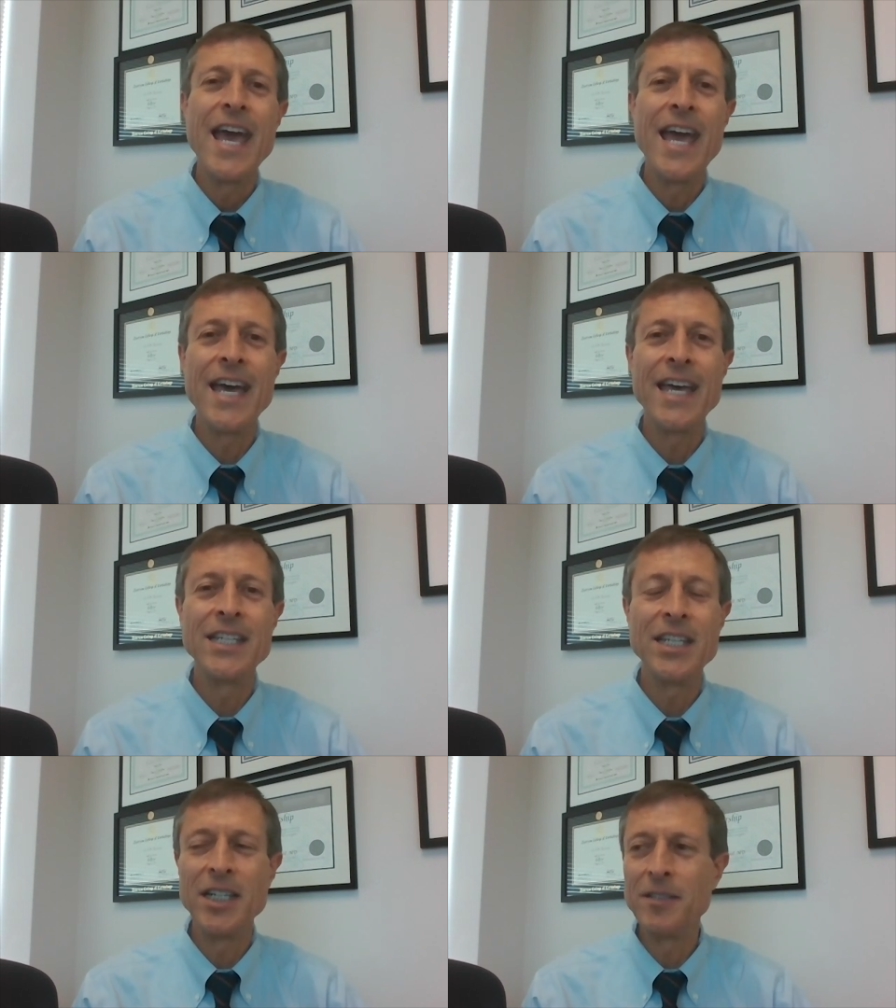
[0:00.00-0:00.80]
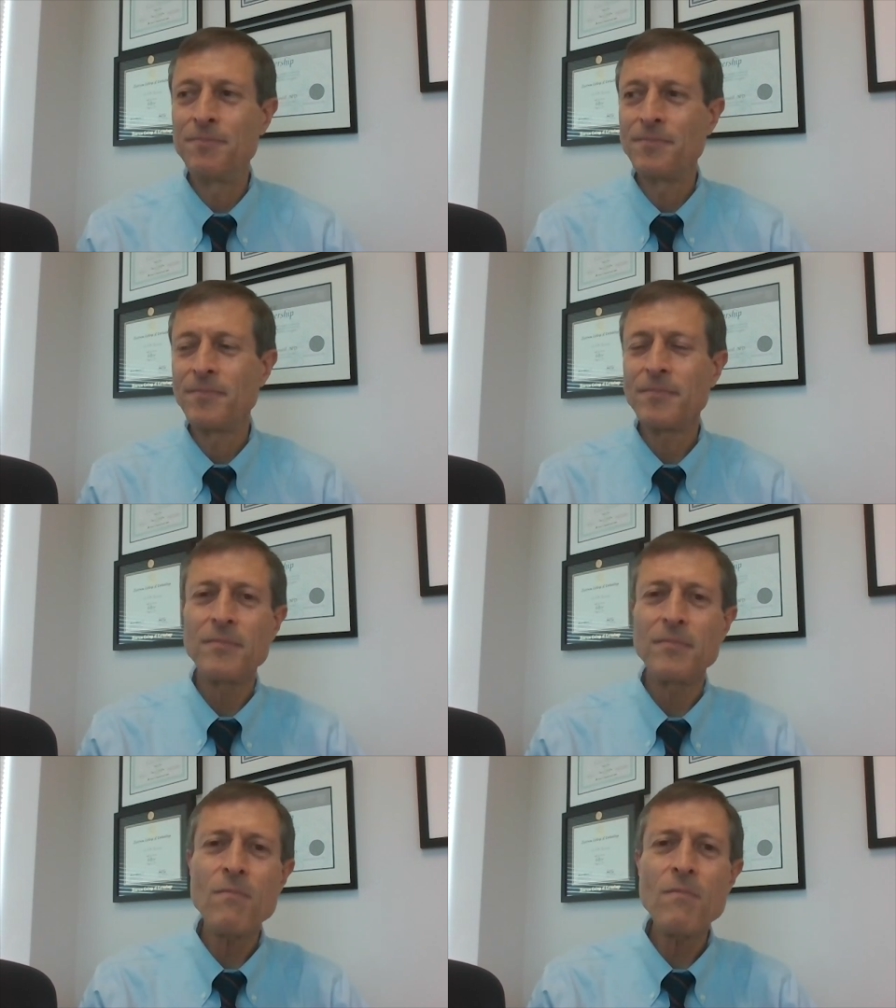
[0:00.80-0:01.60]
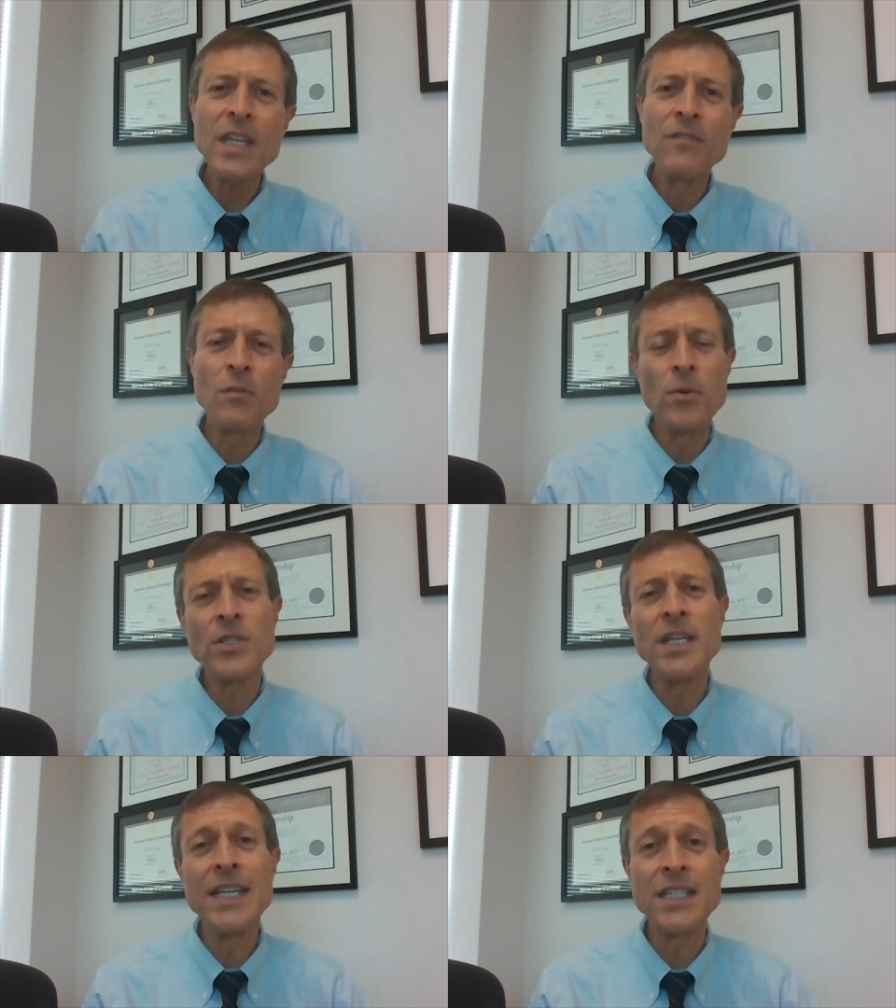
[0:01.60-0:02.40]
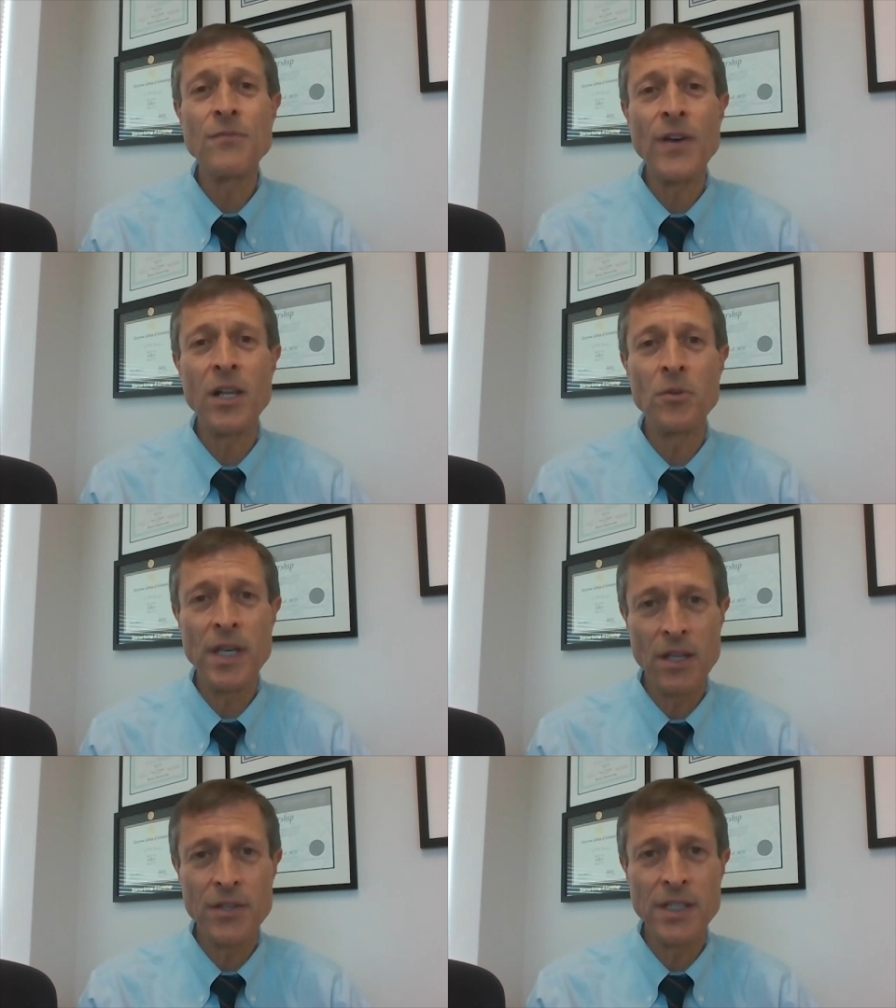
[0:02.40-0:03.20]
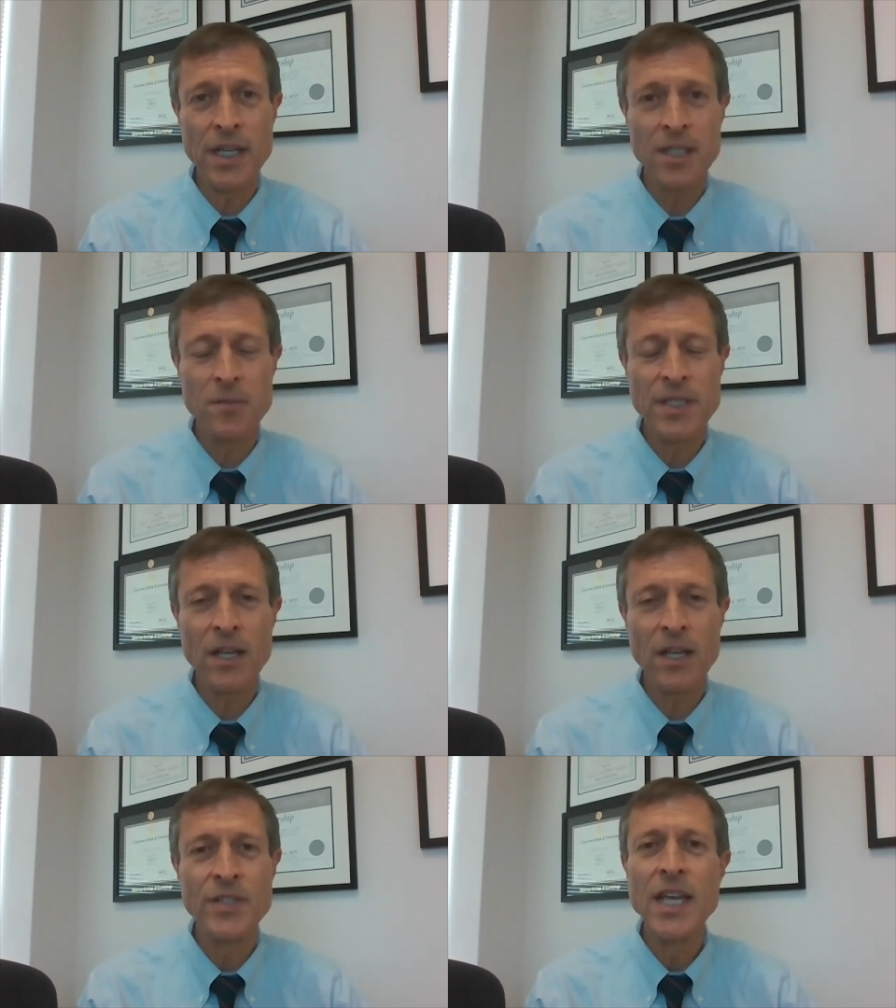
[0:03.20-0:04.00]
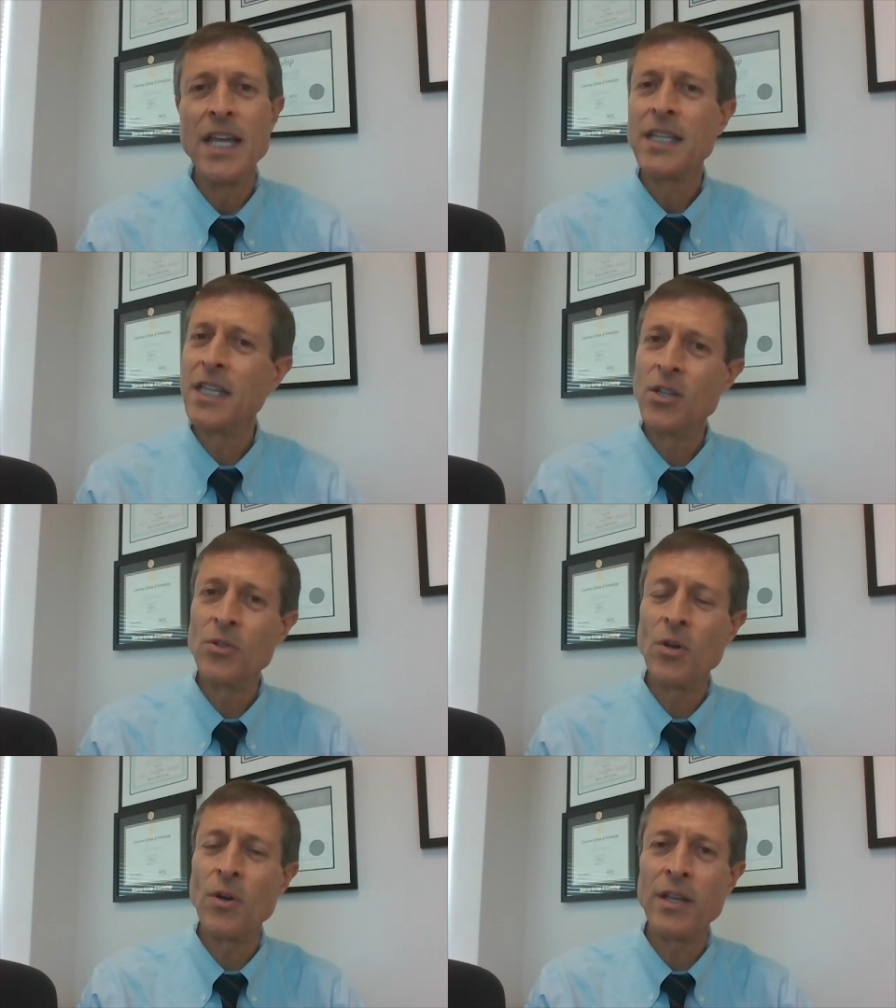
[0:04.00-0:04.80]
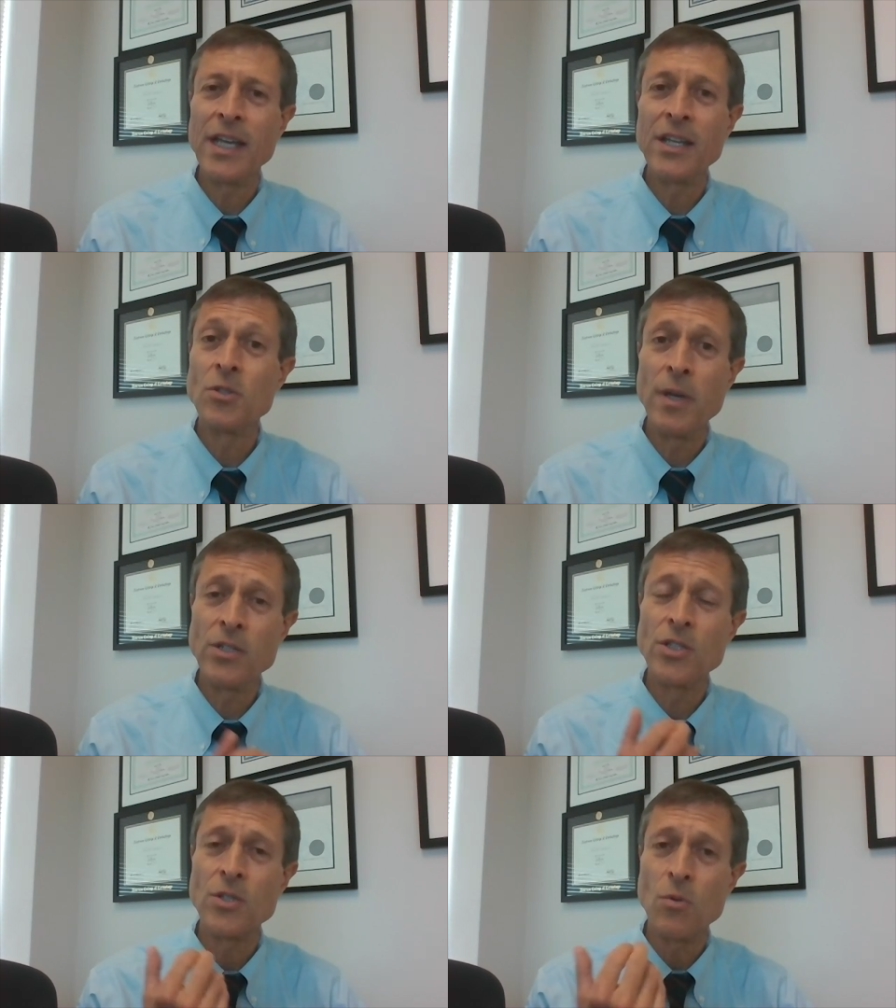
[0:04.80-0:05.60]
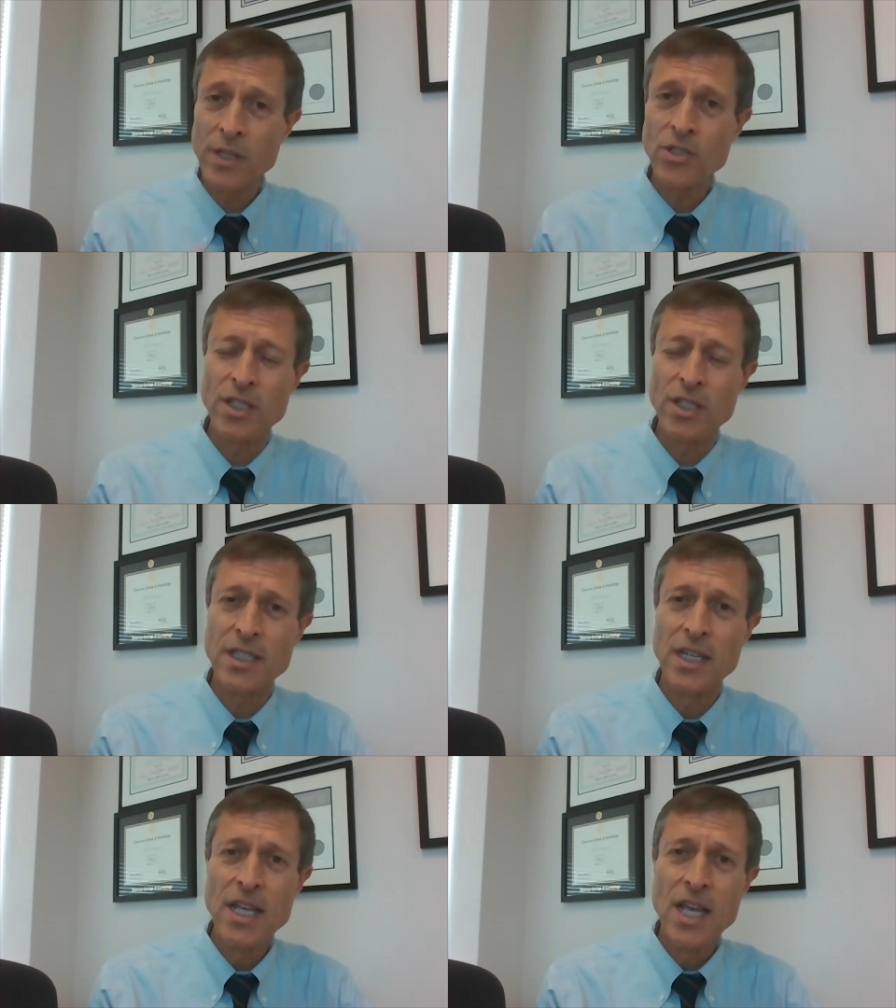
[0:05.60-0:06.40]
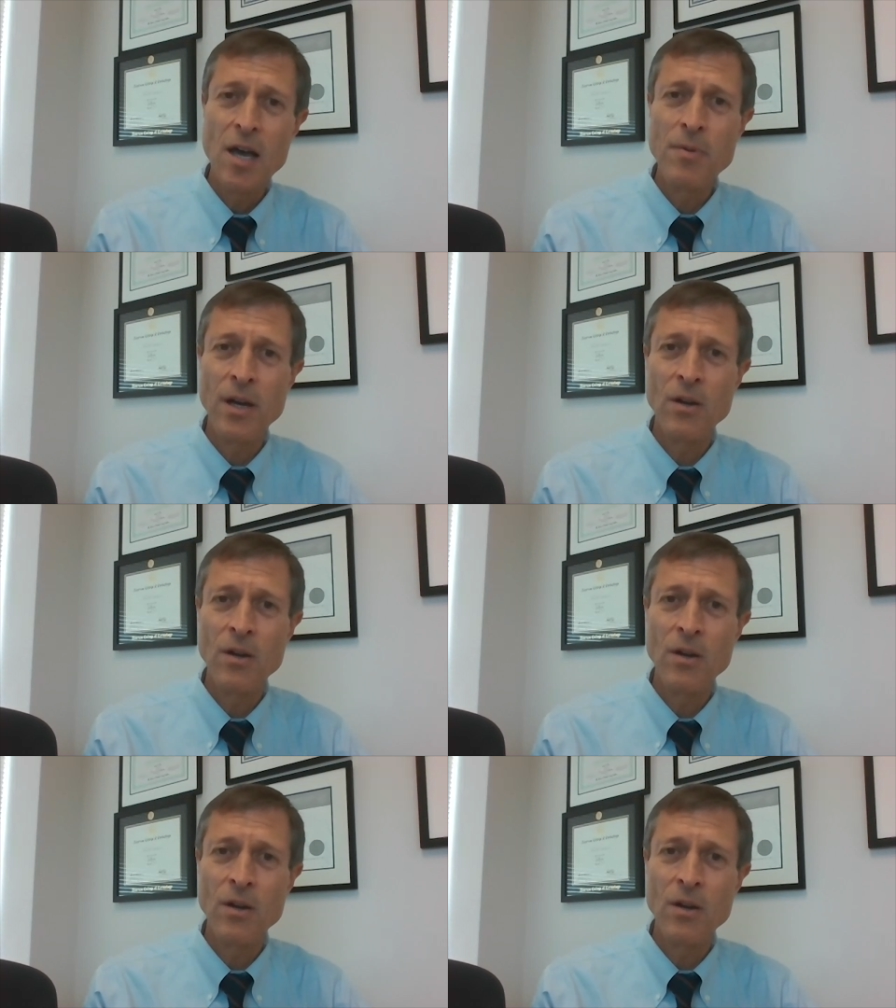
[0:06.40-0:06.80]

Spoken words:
And if a person isn't following a healthy diet themselves, then they don't know how to answer patients' questions about,